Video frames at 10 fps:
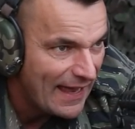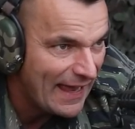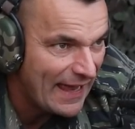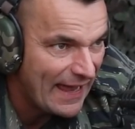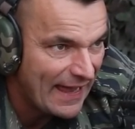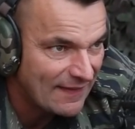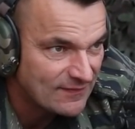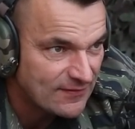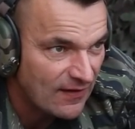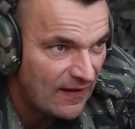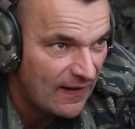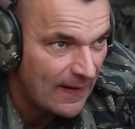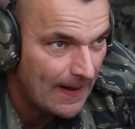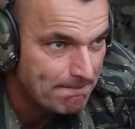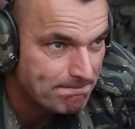And
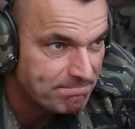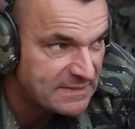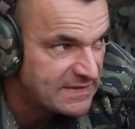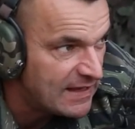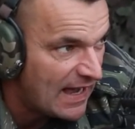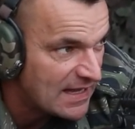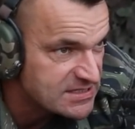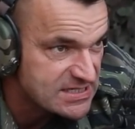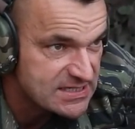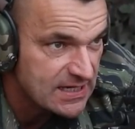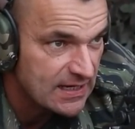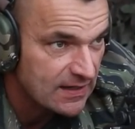uh, that's